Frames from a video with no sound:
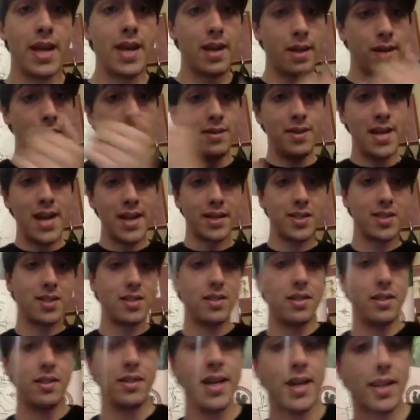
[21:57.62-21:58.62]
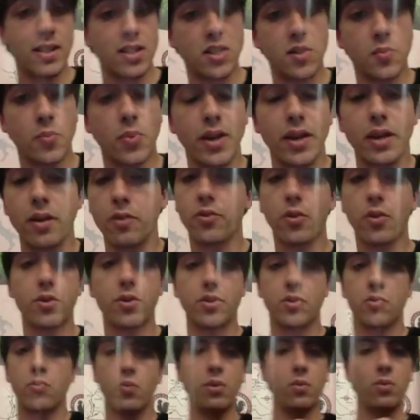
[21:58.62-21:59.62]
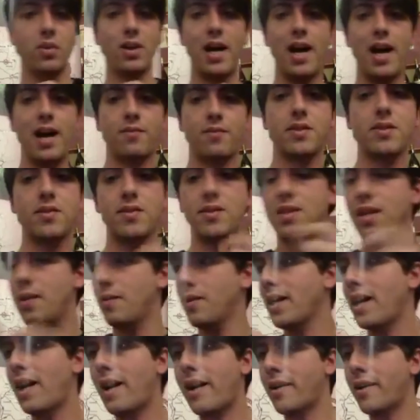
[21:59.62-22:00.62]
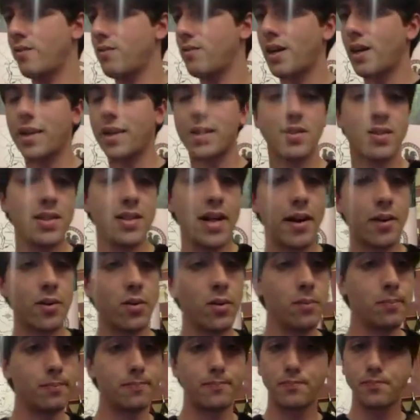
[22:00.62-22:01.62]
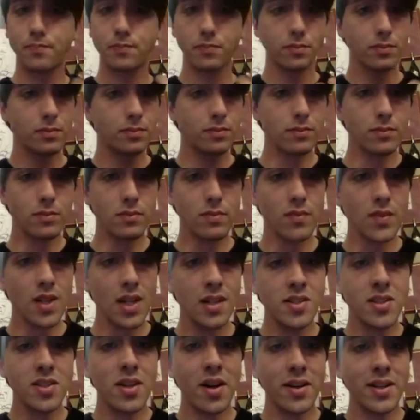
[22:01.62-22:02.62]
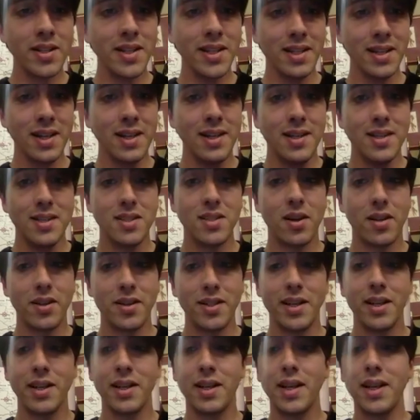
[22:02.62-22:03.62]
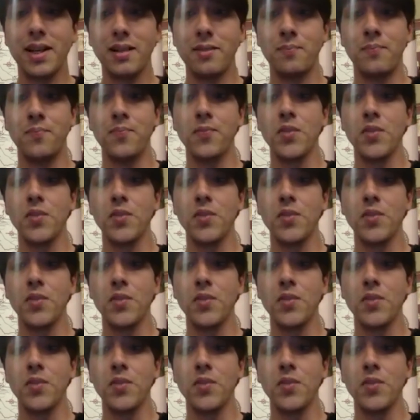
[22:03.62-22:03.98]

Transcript: next spring, of course, we will have the same kind of like cycle starting again.